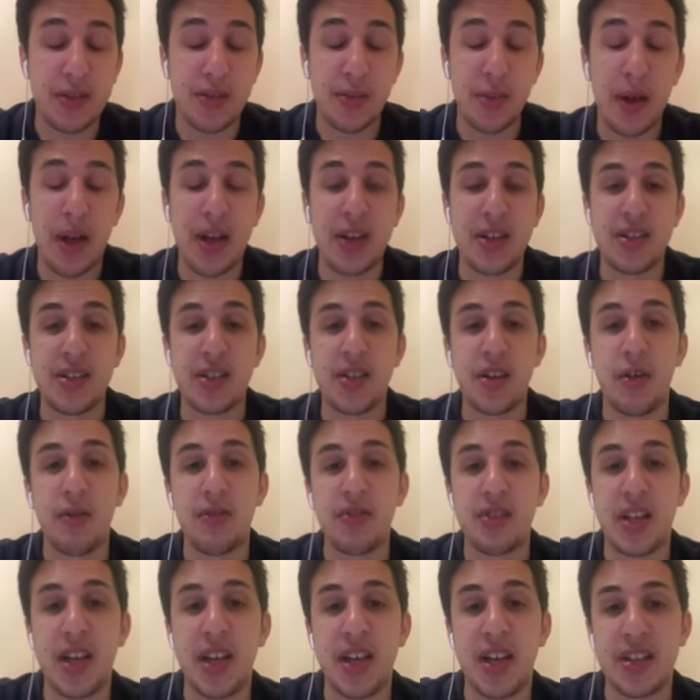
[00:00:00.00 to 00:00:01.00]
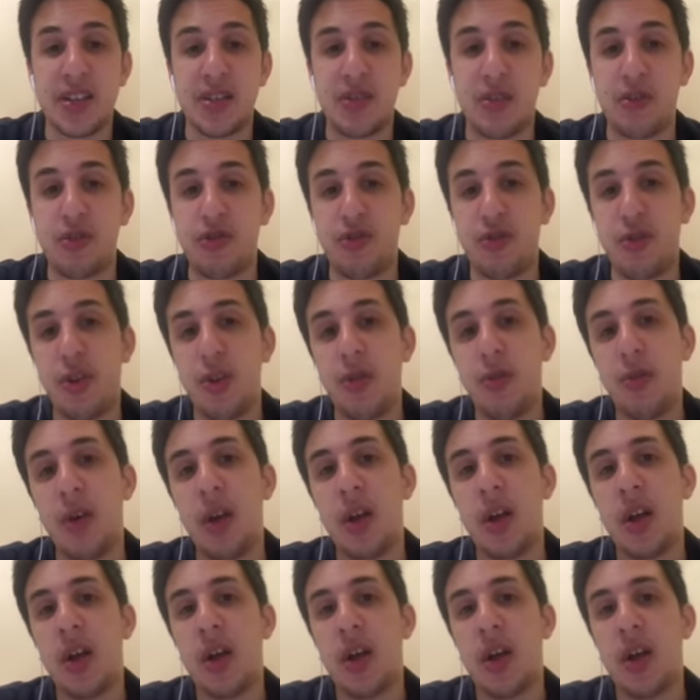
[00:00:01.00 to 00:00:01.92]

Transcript: It's about Alistair Gold saying that's not true.